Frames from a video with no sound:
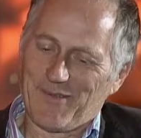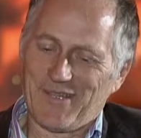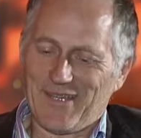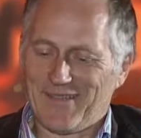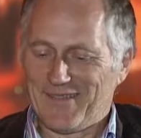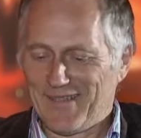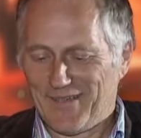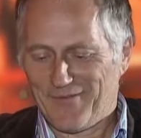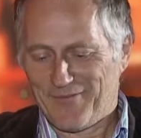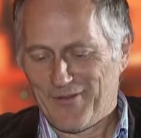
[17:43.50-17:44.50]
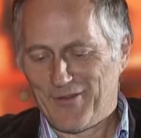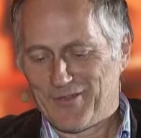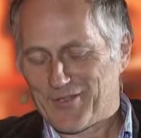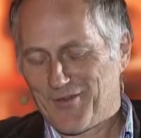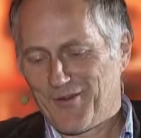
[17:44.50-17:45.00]
on that uh,
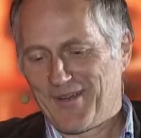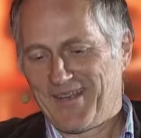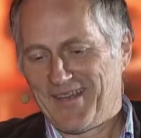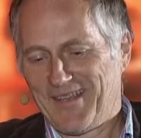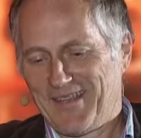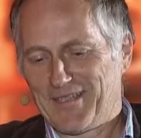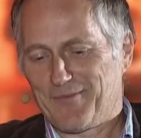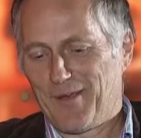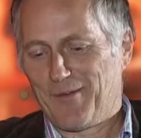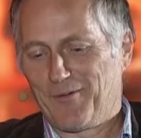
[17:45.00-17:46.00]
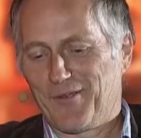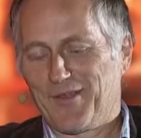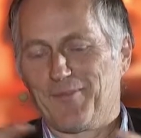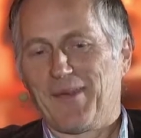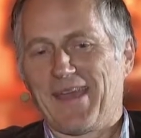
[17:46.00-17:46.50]
phone story, I think it's maybe worth
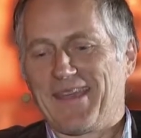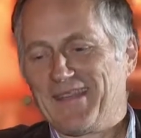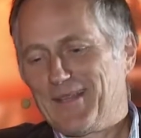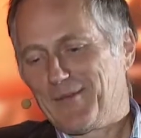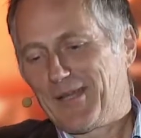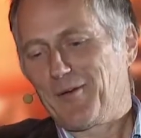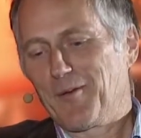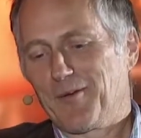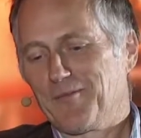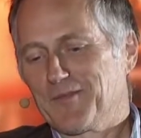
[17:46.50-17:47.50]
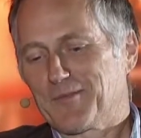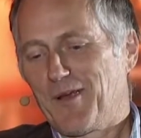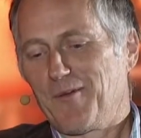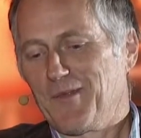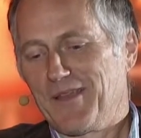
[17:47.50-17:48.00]
unpacking a little bit. I remember it was
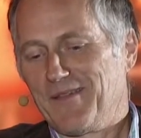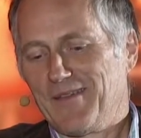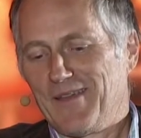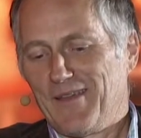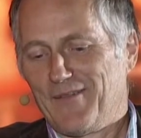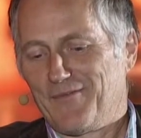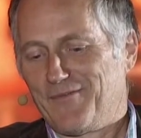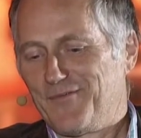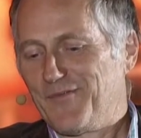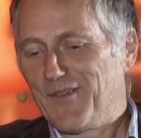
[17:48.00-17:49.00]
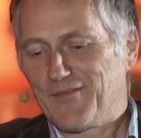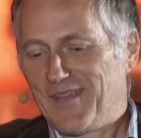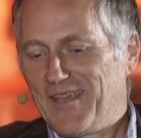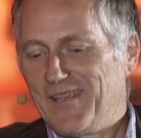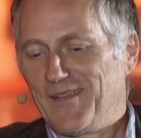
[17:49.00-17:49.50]
probably
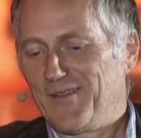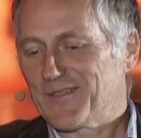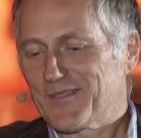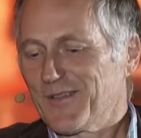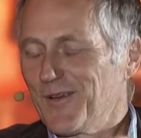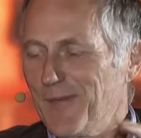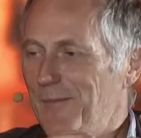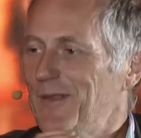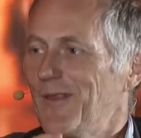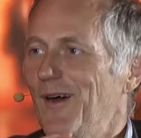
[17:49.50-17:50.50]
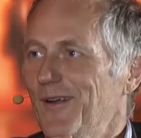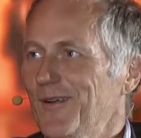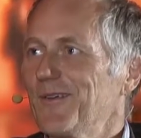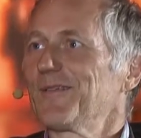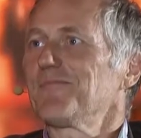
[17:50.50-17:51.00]
15 years ago, maybe
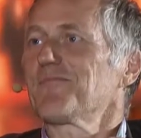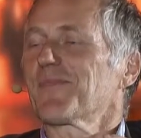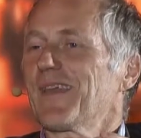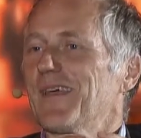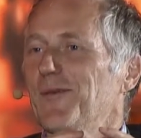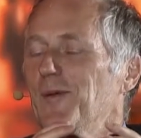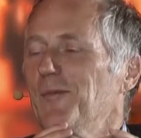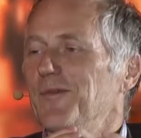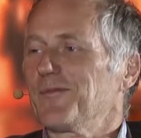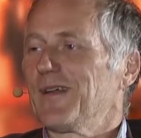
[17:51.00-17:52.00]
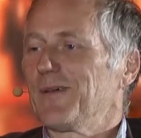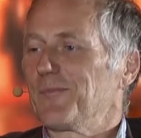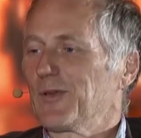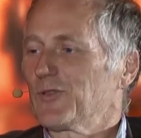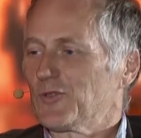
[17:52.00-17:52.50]
longer. I remember uh,
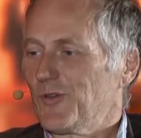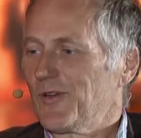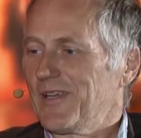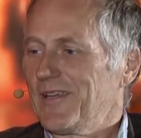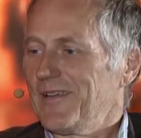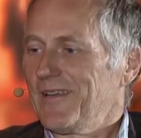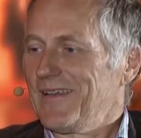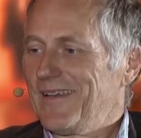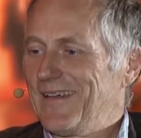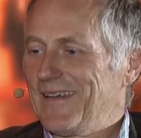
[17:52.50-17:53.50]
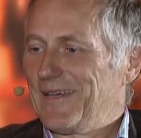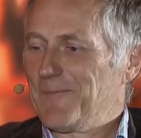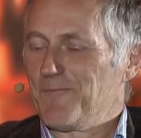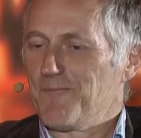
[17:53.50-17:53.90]
Bill Joy. Uh,